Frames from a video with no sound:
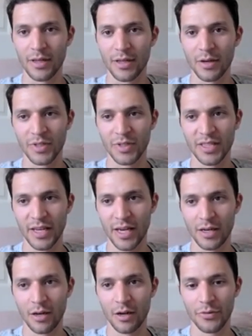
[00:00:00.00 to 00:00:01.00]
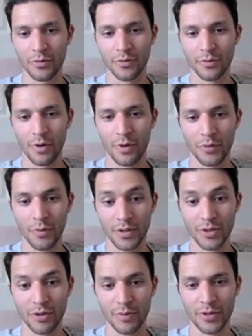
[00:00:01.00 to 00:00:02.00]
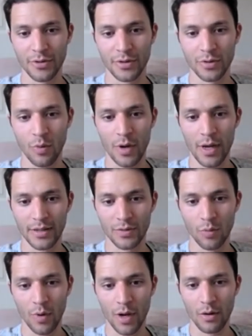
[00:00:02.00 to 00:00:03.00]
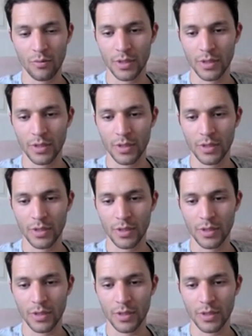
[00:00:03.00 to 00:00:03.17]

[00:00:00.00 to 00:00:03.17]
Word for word: and we see that kind of all through all throughout Scripture as, well, as well.